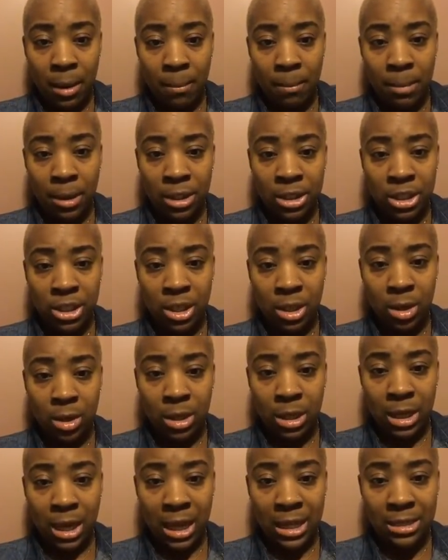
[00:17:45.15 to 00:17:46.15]
but she only
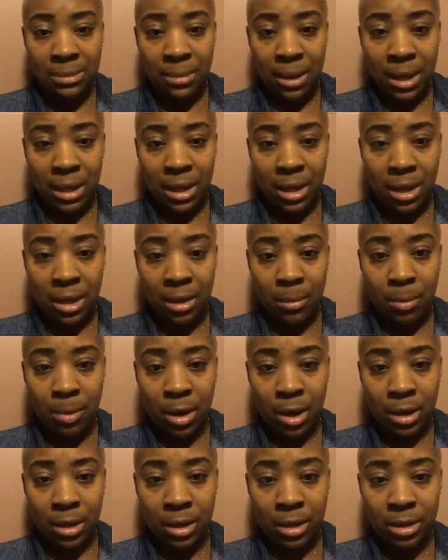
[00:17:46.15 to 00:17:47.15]
likes my younger
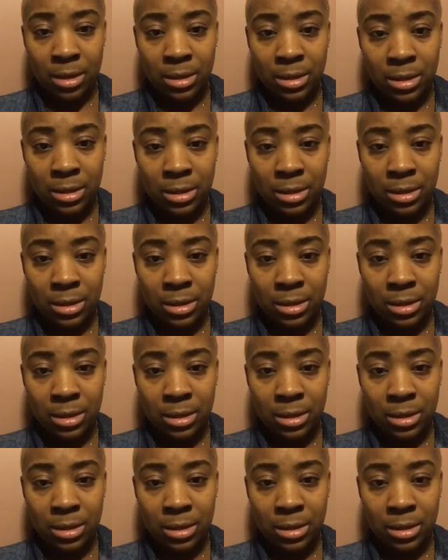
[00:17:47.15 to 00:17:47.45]
partners.